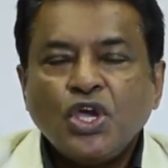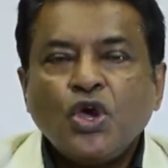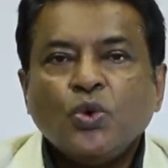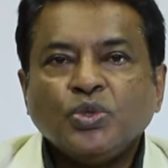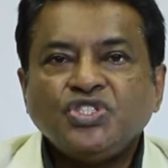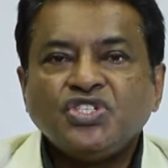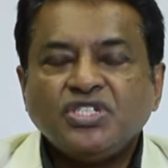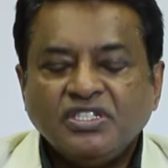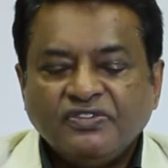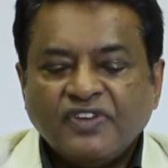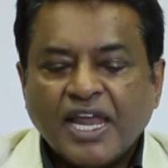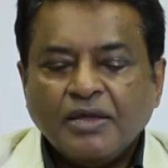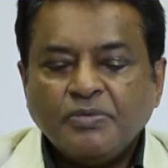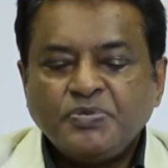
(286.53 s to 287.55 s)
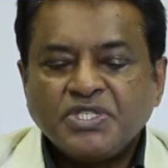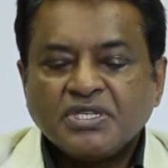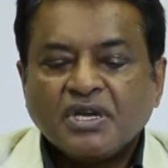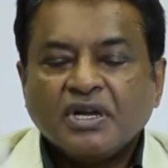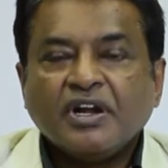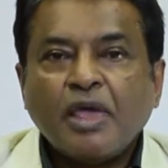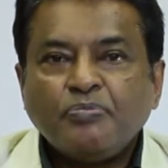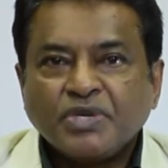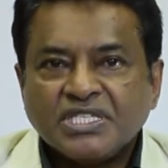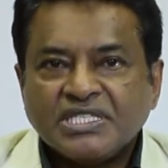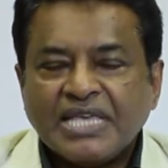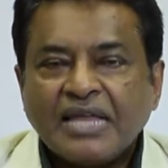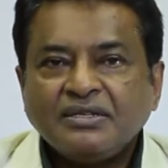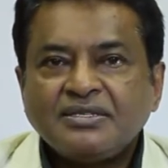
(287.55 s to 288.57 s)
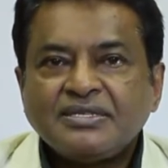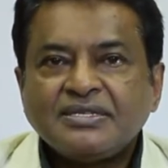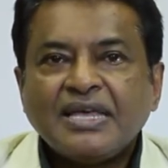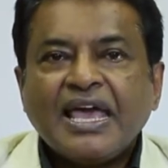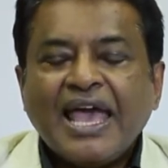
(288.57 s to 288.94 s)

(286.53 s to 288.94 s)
which develops, represents,